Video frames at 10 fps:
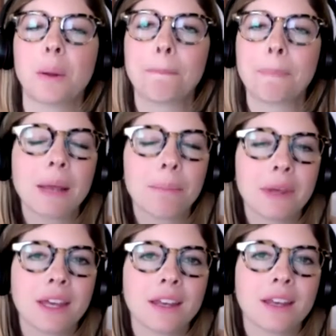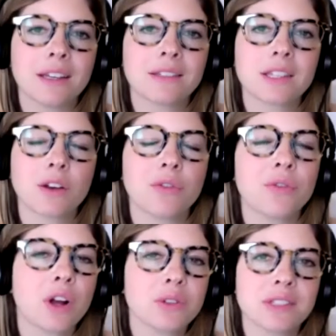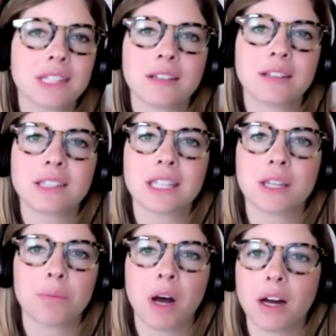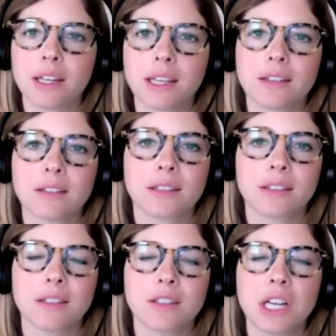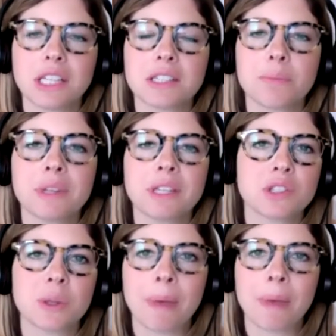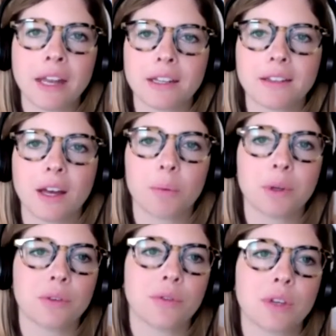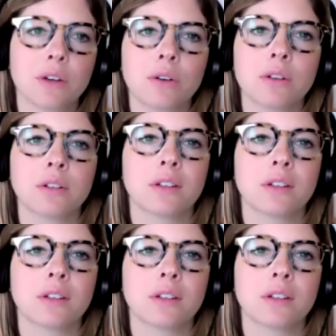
Maybe it's a felt sense in the body, right? Something somatic that we feel.